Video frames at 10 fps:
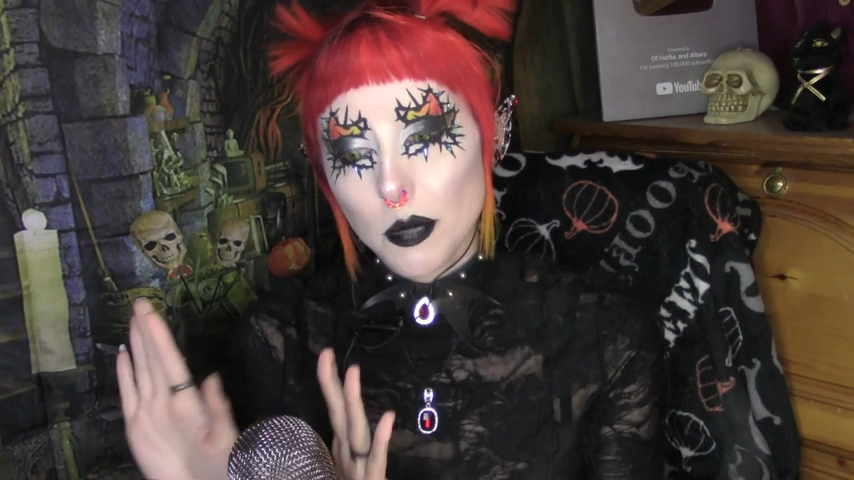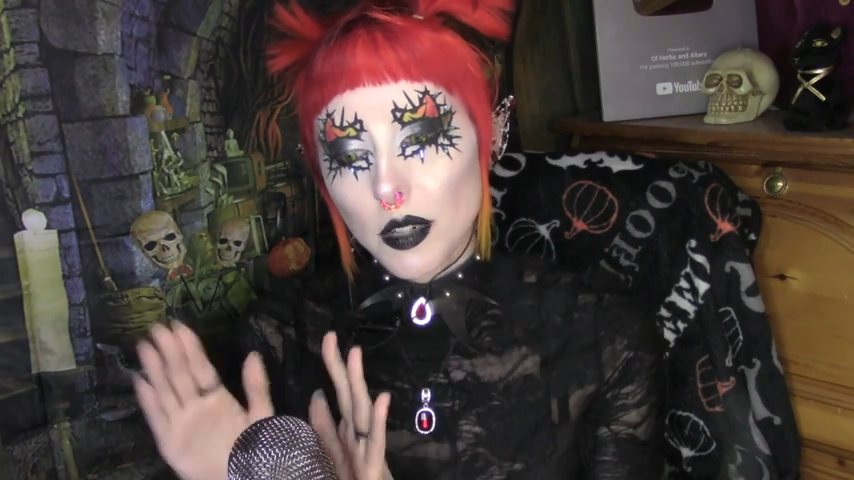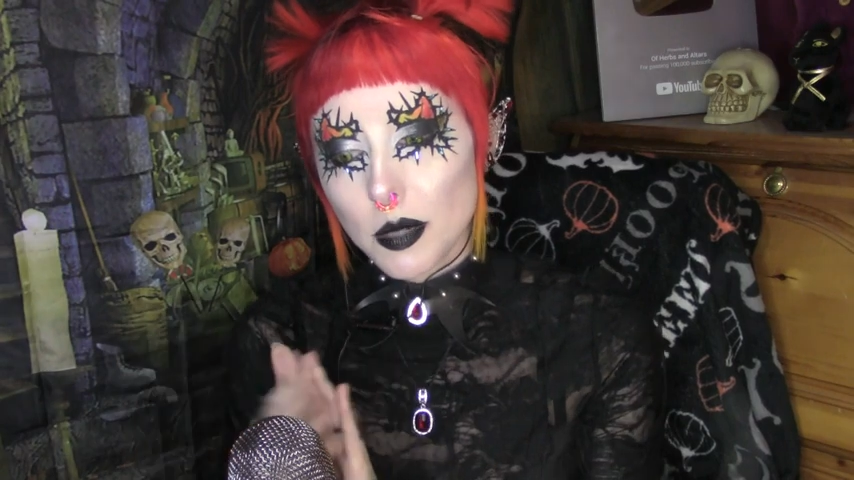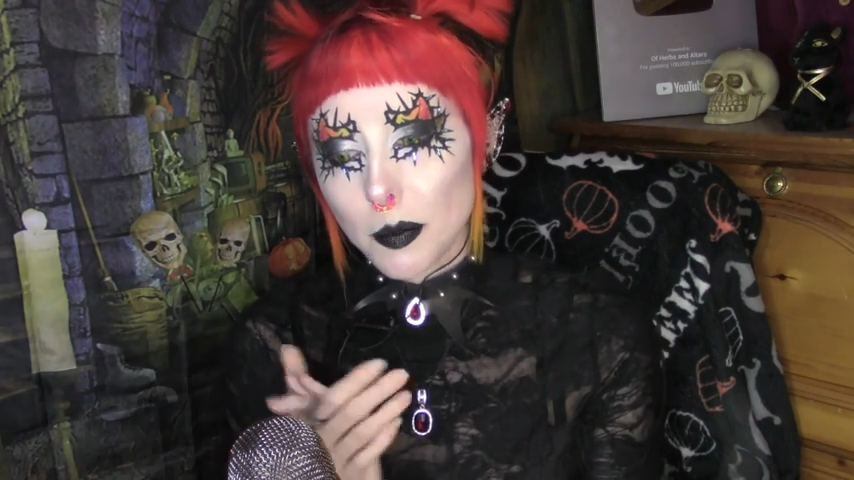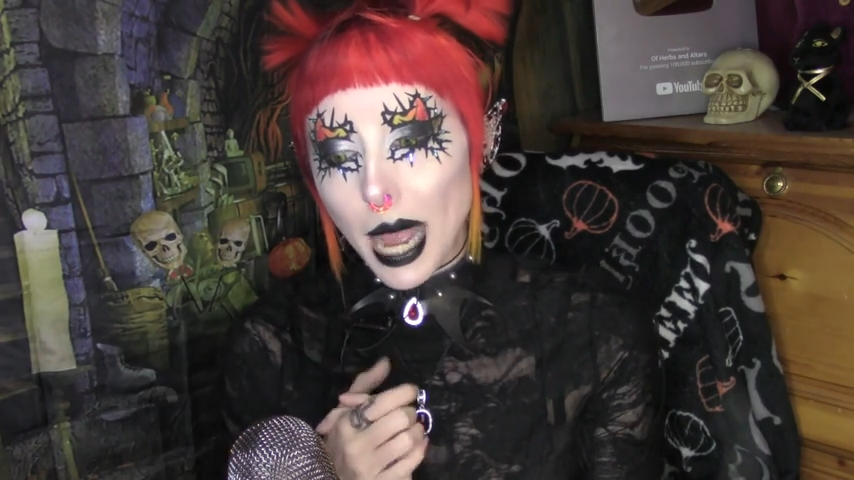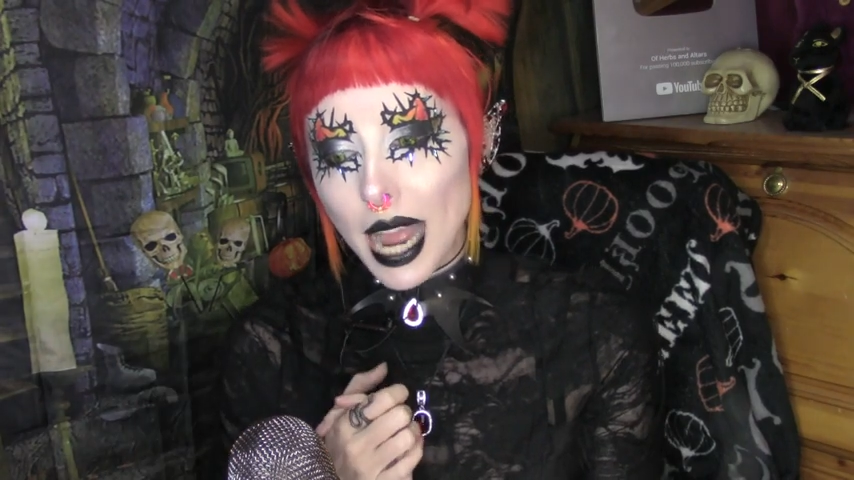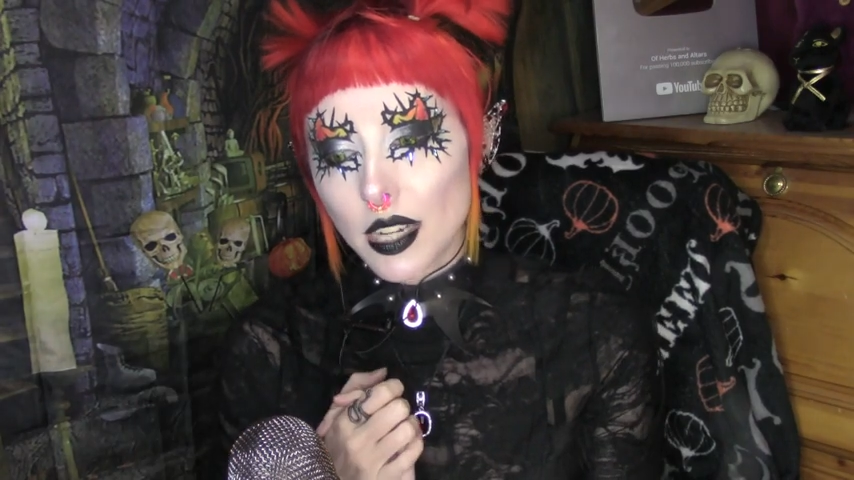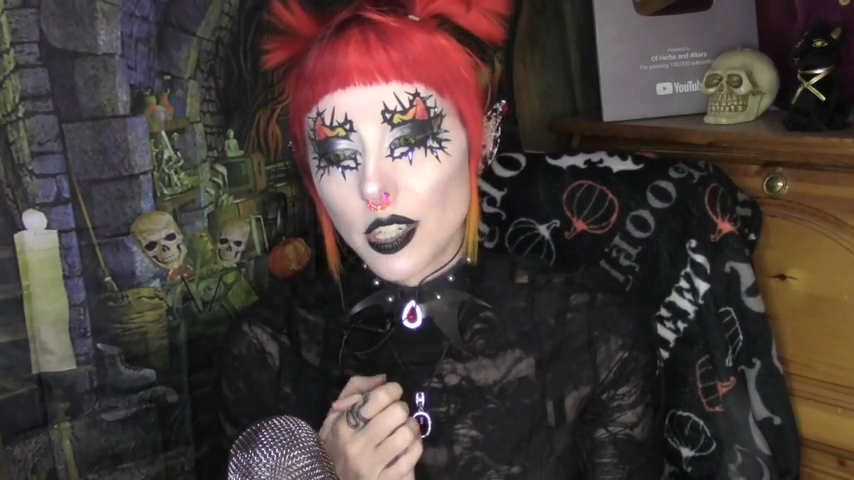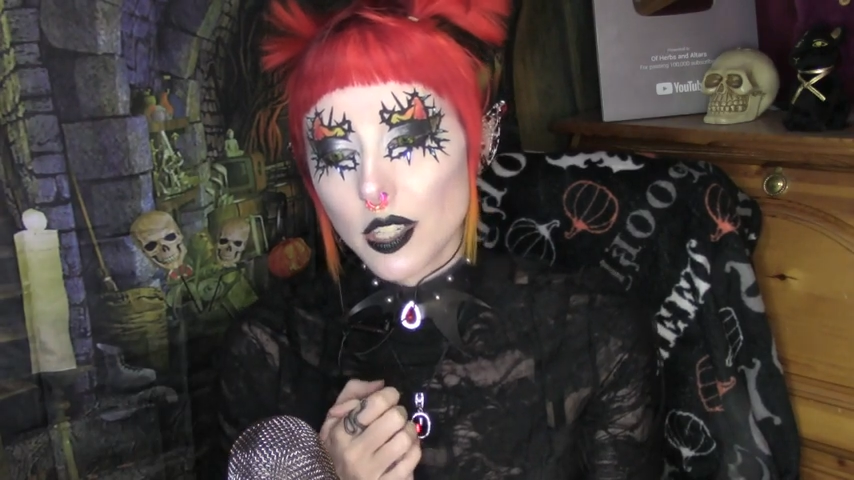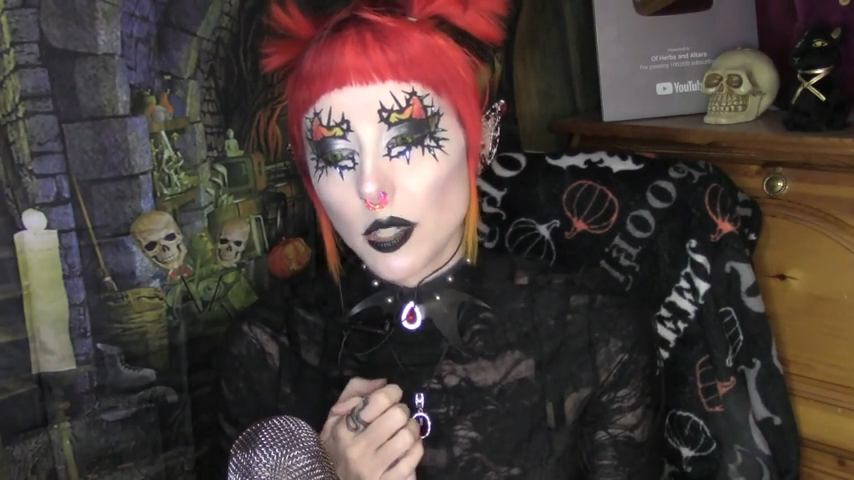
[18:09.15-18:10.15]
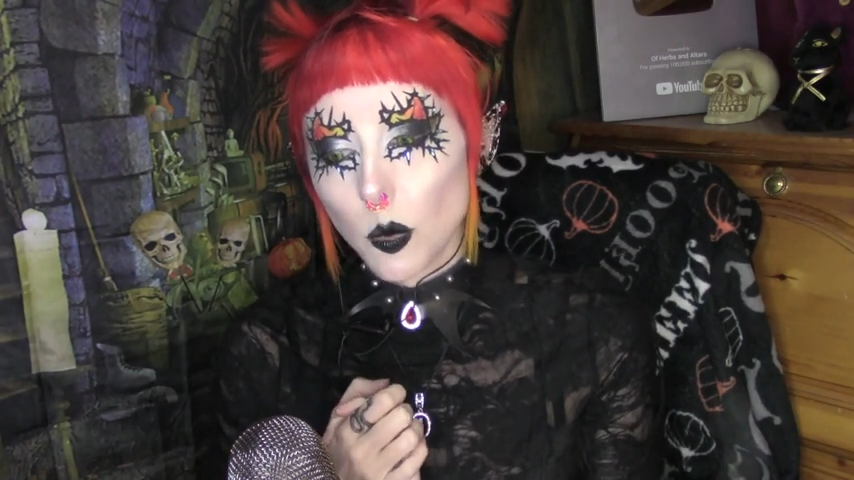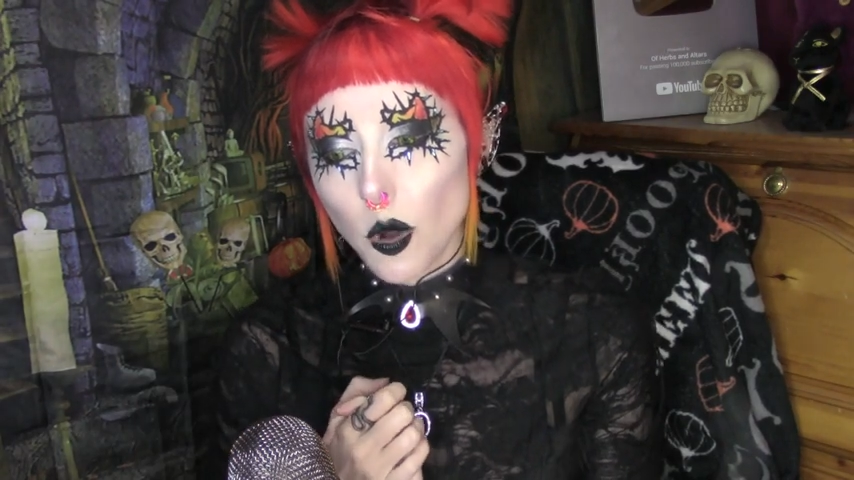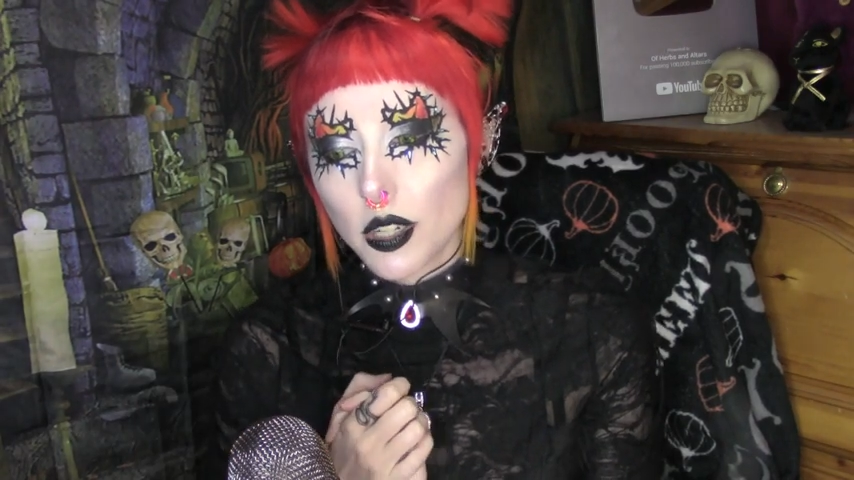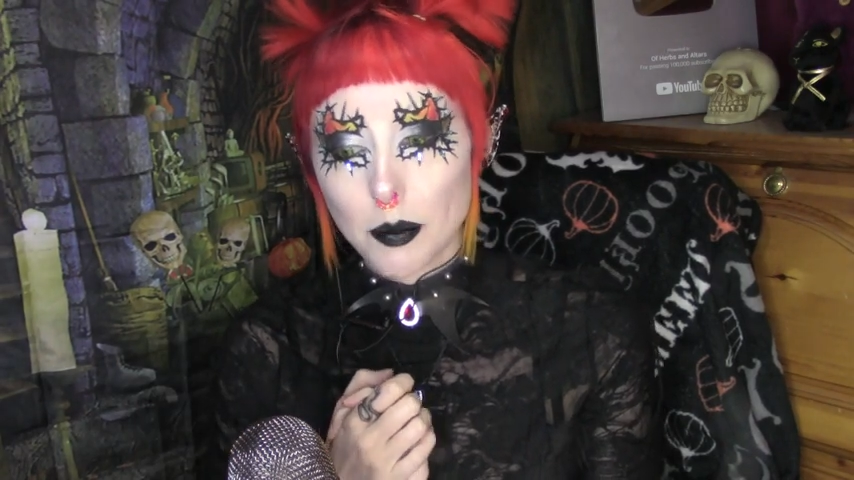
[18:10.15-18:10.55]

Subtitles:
push back just to watch